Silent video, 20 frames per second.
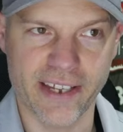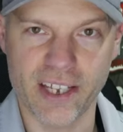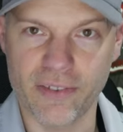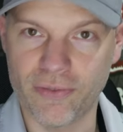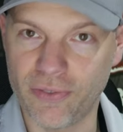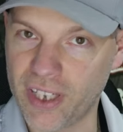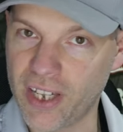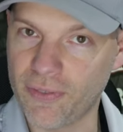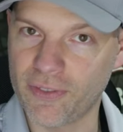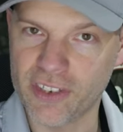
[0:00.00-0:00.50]
a
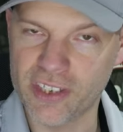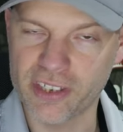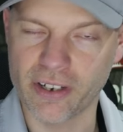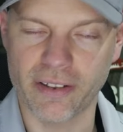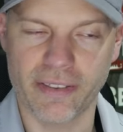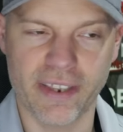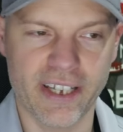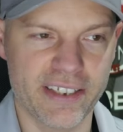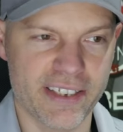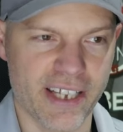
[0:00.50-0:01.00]
forgiveness side
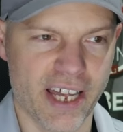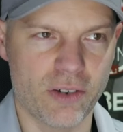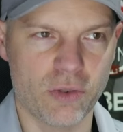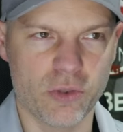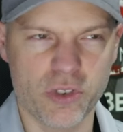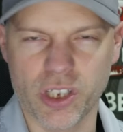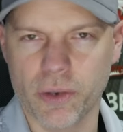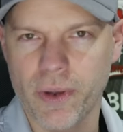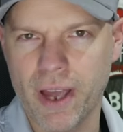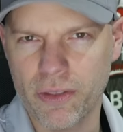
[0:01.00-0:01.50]
of things, and
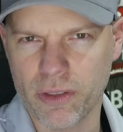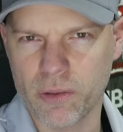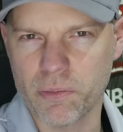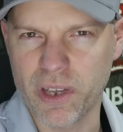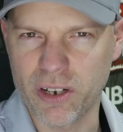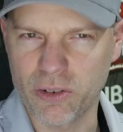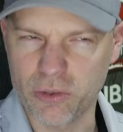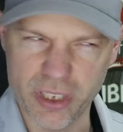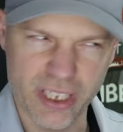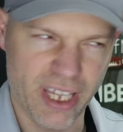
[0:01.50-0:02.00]
also out the
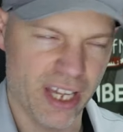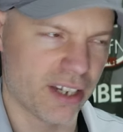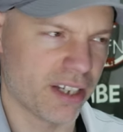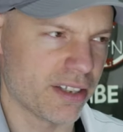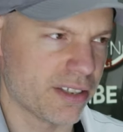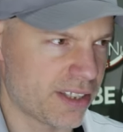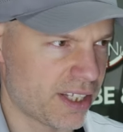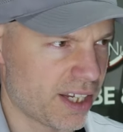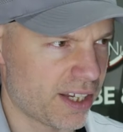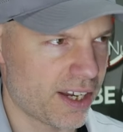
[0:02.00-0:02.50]
middle to get an
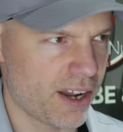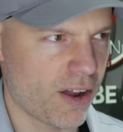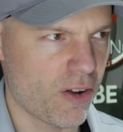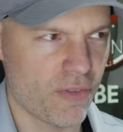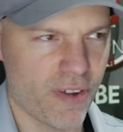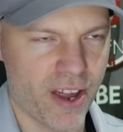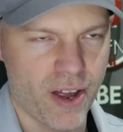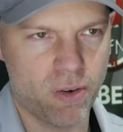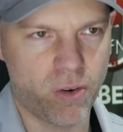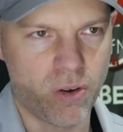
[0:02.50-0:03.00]
understanding
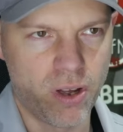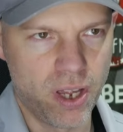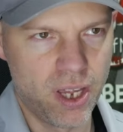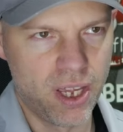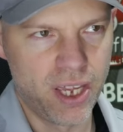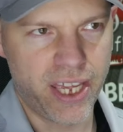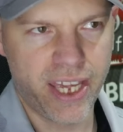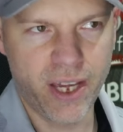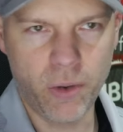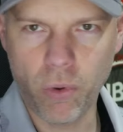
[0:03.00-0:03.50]
of how
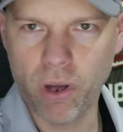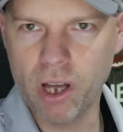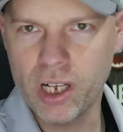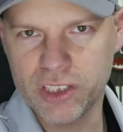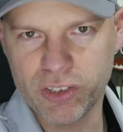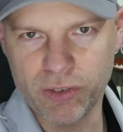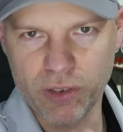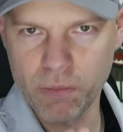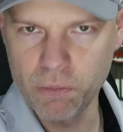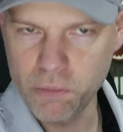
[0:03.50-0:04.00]
it
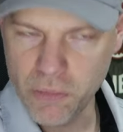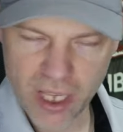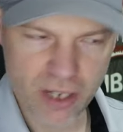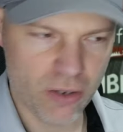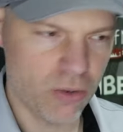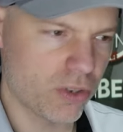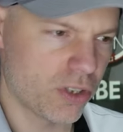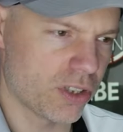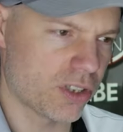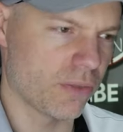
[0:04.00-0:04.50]
works in the
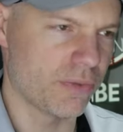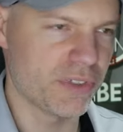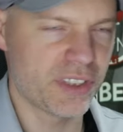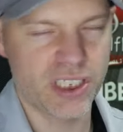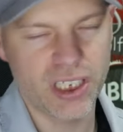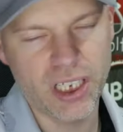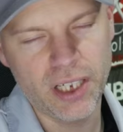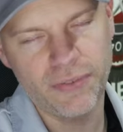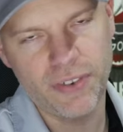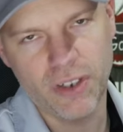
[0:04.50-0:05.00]
middle, because
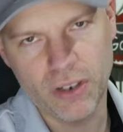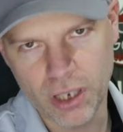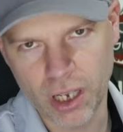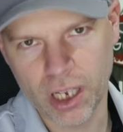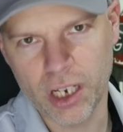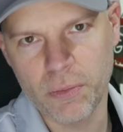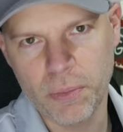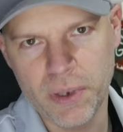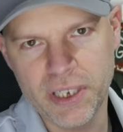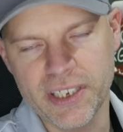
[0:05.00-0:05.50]
obviously if you're
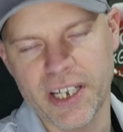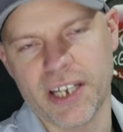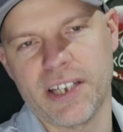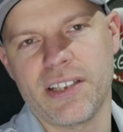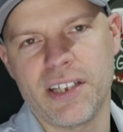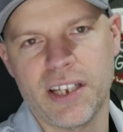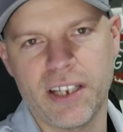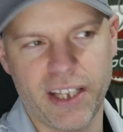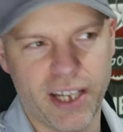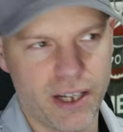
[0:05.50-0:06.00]
going to be
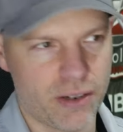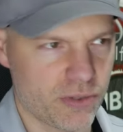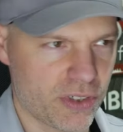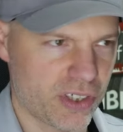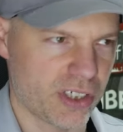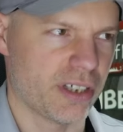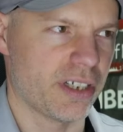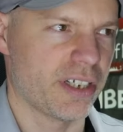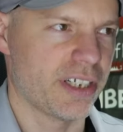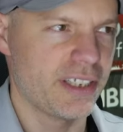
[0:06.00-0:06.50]
testing the
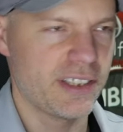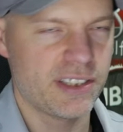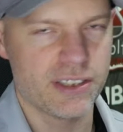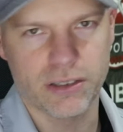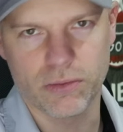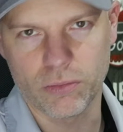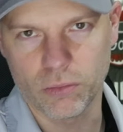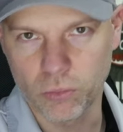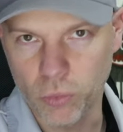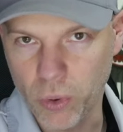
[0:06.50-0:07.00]
outsides
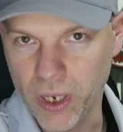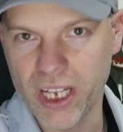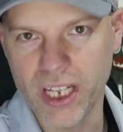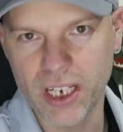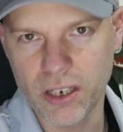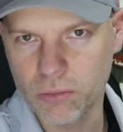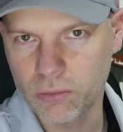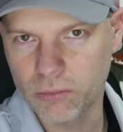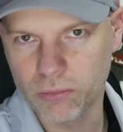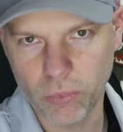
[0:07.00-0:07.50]
and
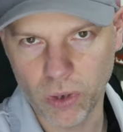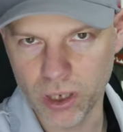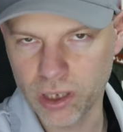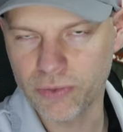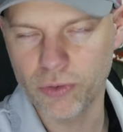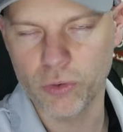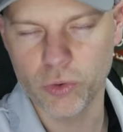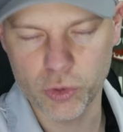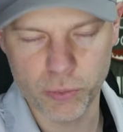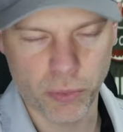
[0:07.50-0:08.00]
weird and
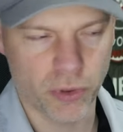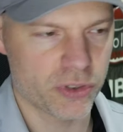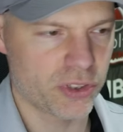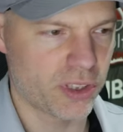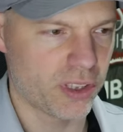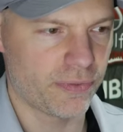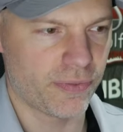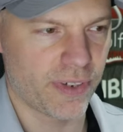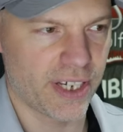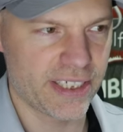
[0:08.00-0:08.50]
wonderful spots
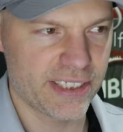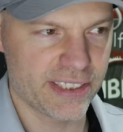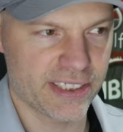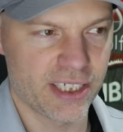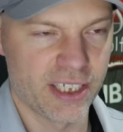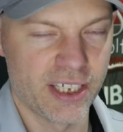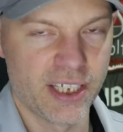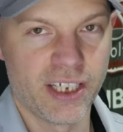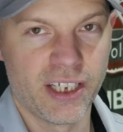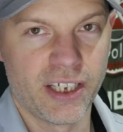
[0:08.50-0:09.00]
on the face,
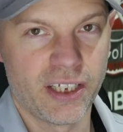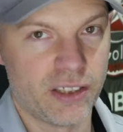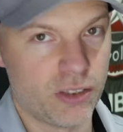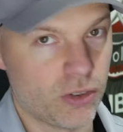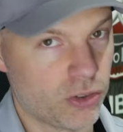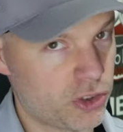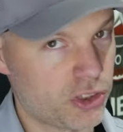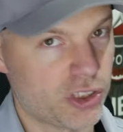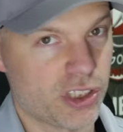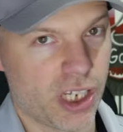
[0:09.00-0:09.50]

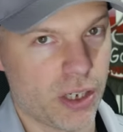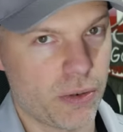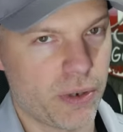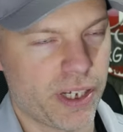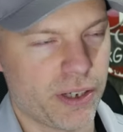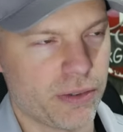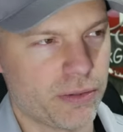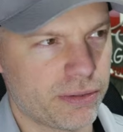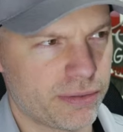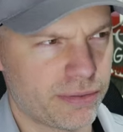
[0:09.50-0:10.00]
not just low
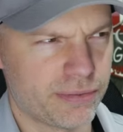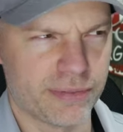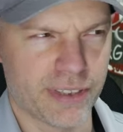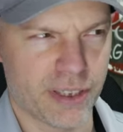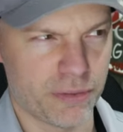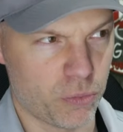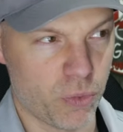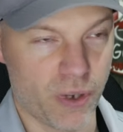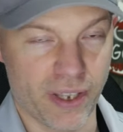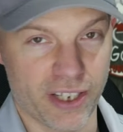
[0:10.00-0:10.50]
heel,
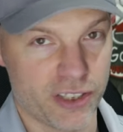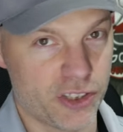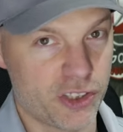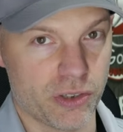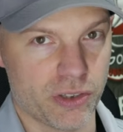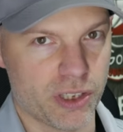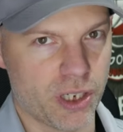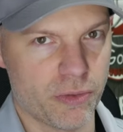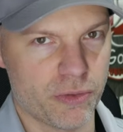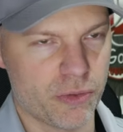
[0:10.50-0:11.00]
where that
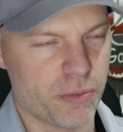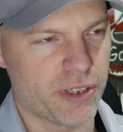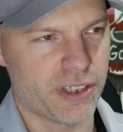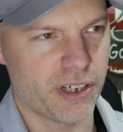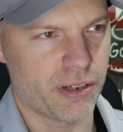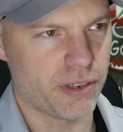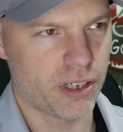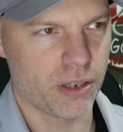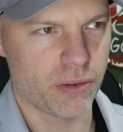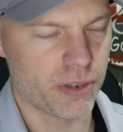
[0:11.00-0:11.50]
shot come from I
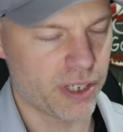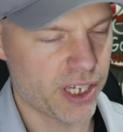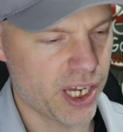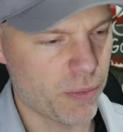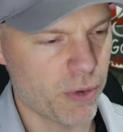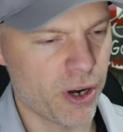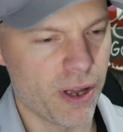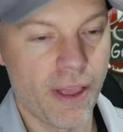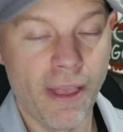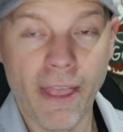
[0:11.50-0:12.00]
don't know on
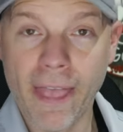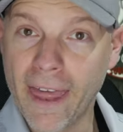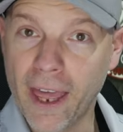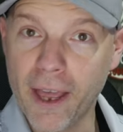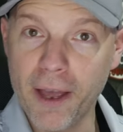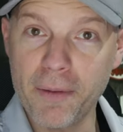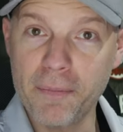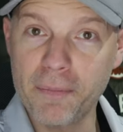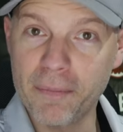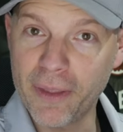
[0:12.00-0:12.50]
camera,
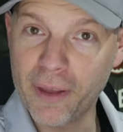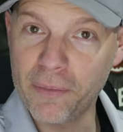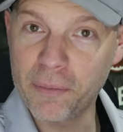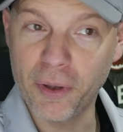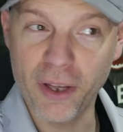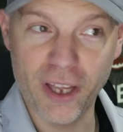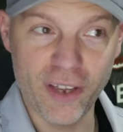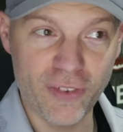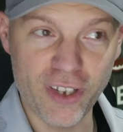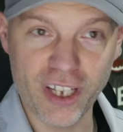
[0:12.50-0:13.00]

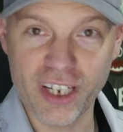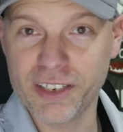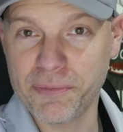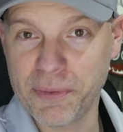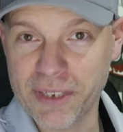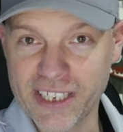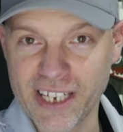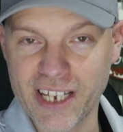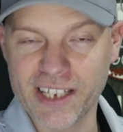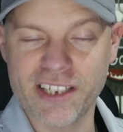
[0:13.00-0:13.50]
but if you're going to
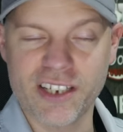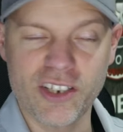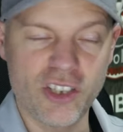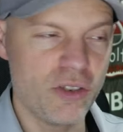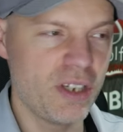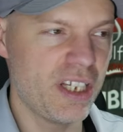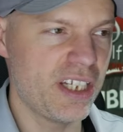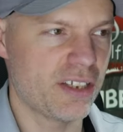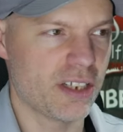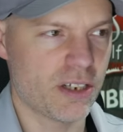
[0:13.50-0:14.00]
be testing, you
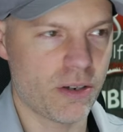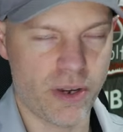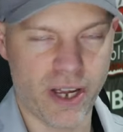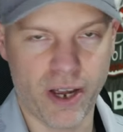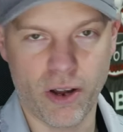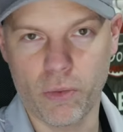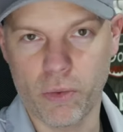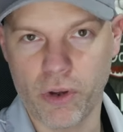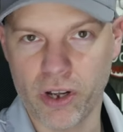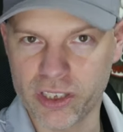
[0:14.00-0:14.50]
need to know
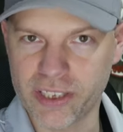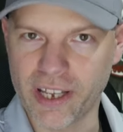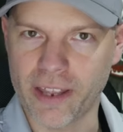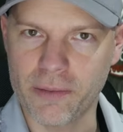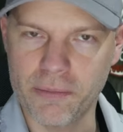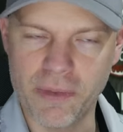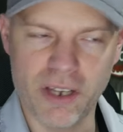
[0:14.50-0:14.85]
how it works out the